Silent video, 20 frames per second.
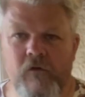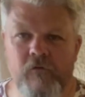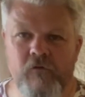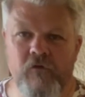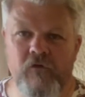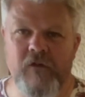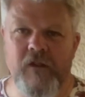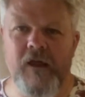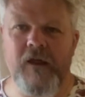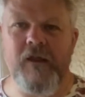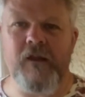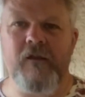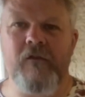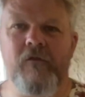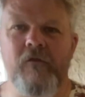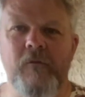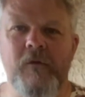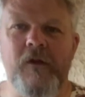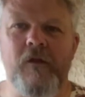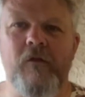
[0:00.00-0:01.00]
I've just let you
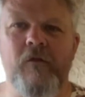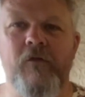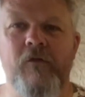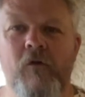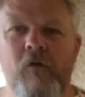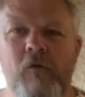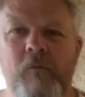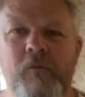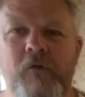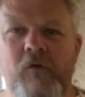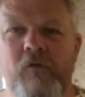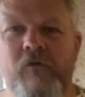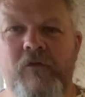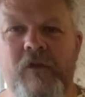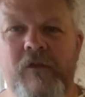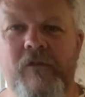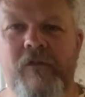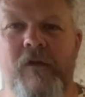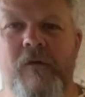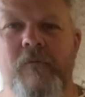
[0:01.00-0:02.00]
into my little thought
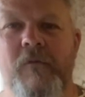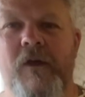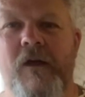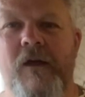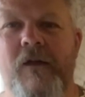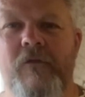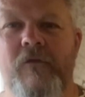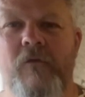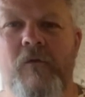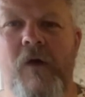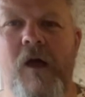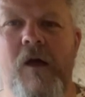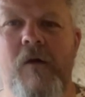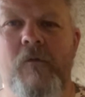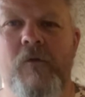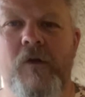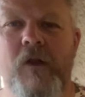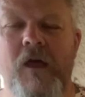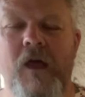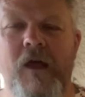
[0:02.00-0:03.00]
process then behind how
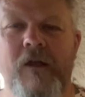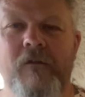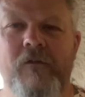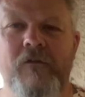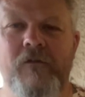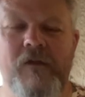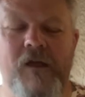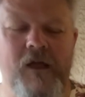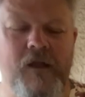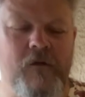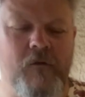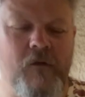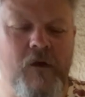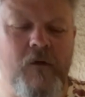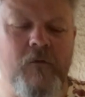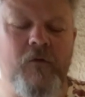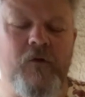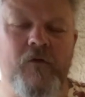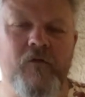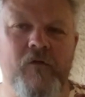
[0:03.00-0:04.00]
I'm going to hang the sign or how
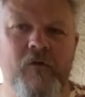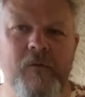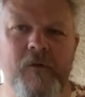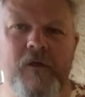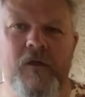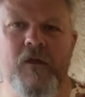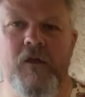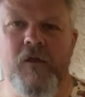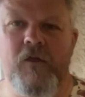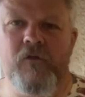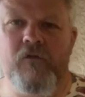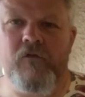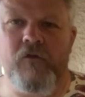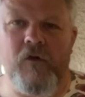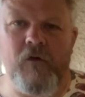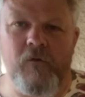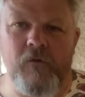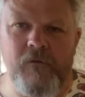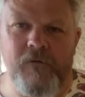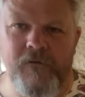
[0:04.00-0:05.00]
I'm going to do it.
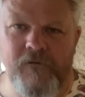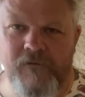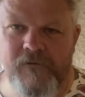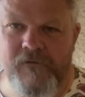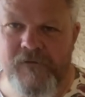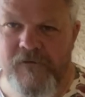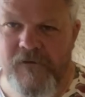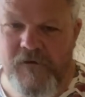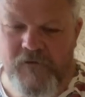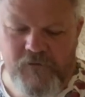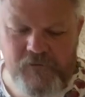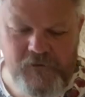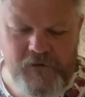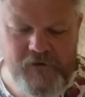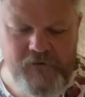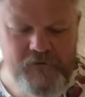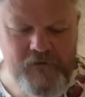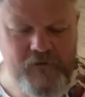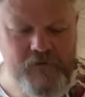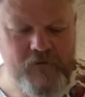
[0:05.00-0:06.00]
So this
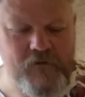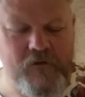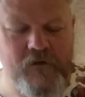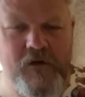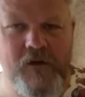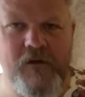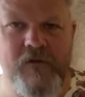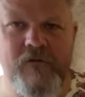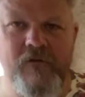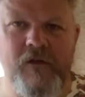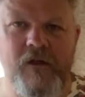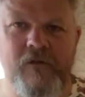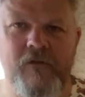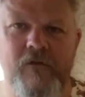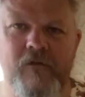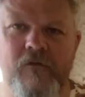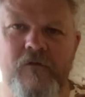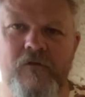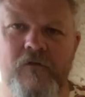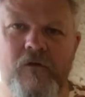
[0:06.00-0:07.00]
face, that's going to need
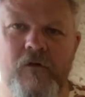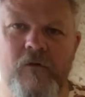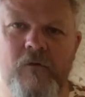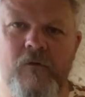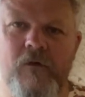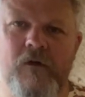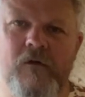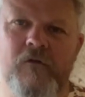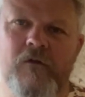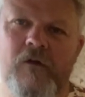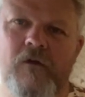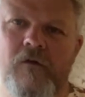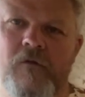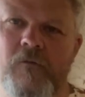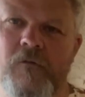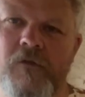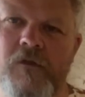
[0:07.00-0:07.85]
sanding, so I'll crack on with